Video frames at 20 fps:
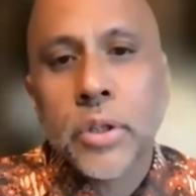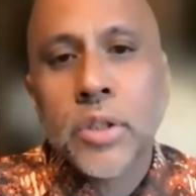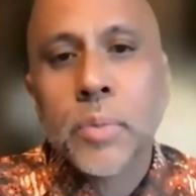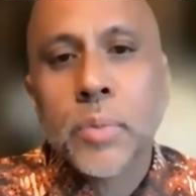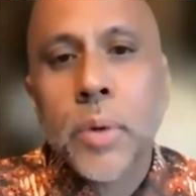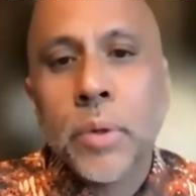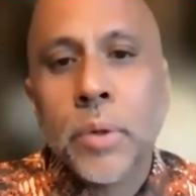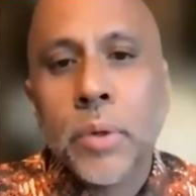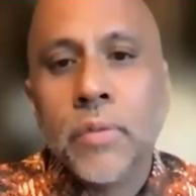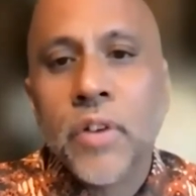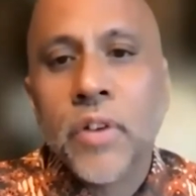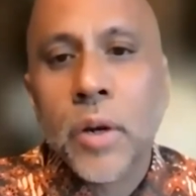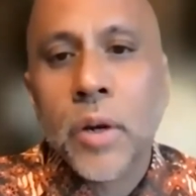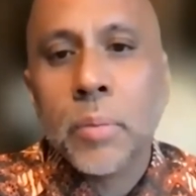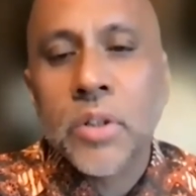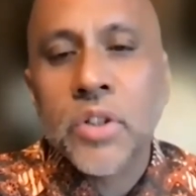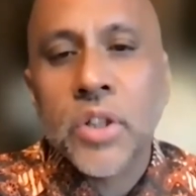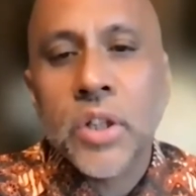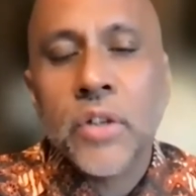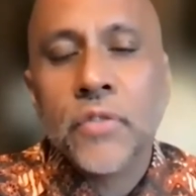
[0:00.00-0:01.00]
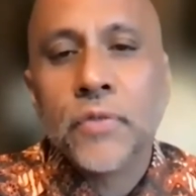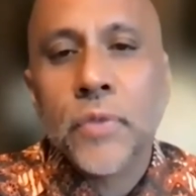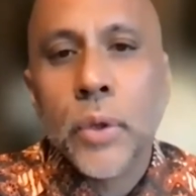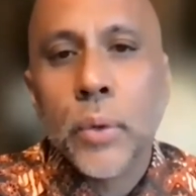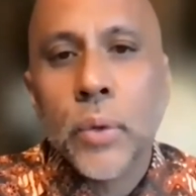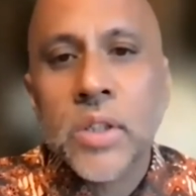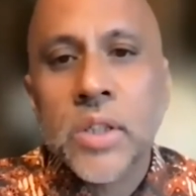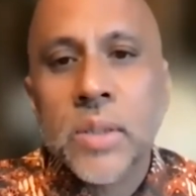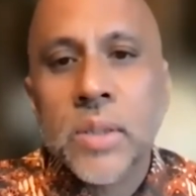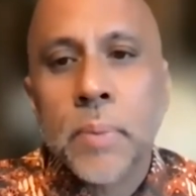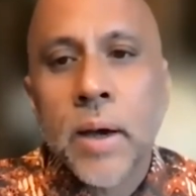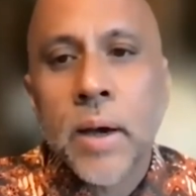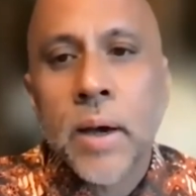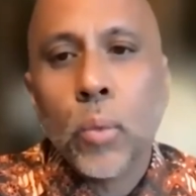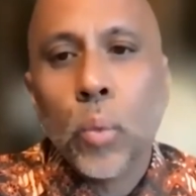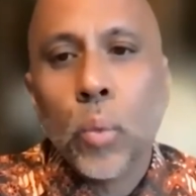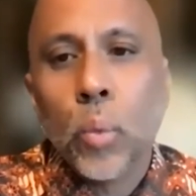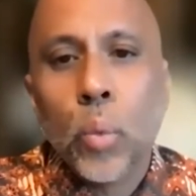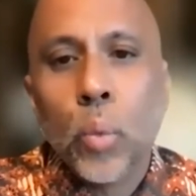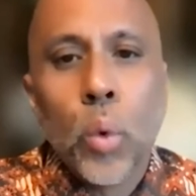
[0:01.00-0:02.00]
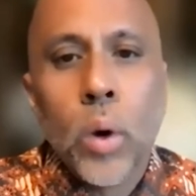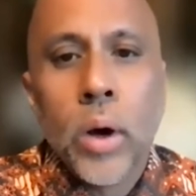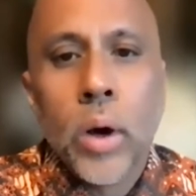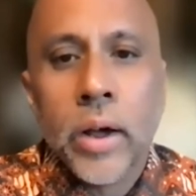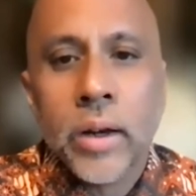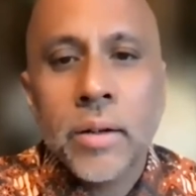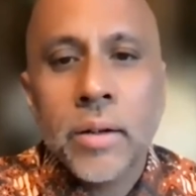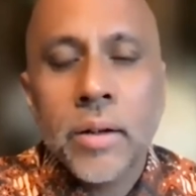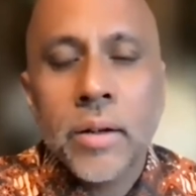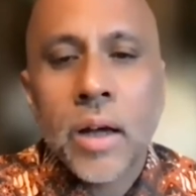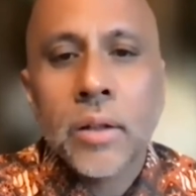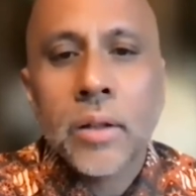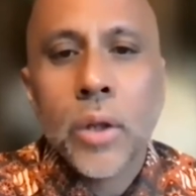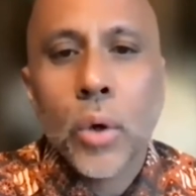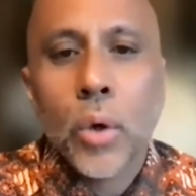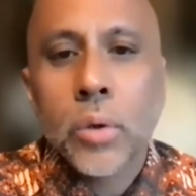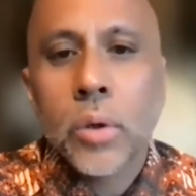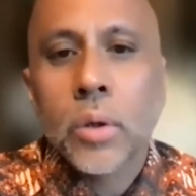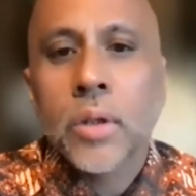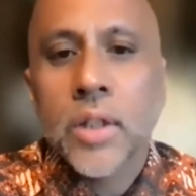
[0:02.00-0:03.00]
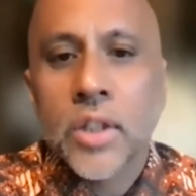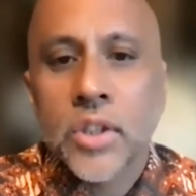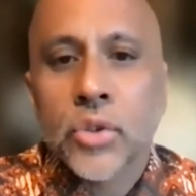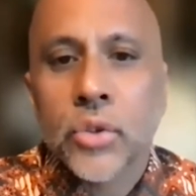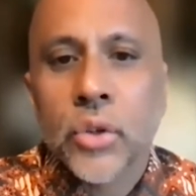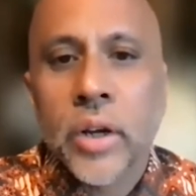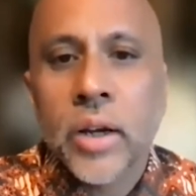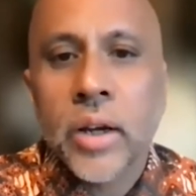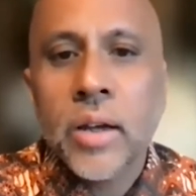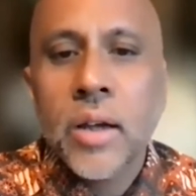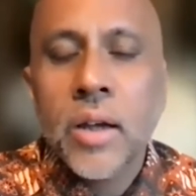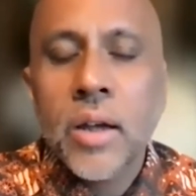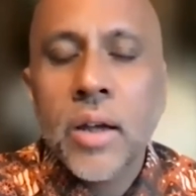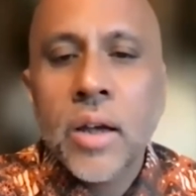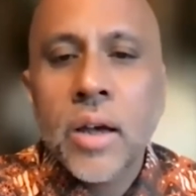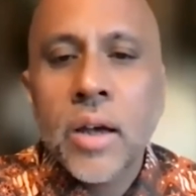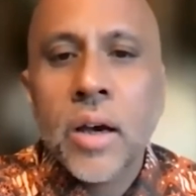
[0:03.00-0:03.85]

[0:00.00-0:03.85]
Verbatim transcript: in particular is probably very much influenced by one, a local history.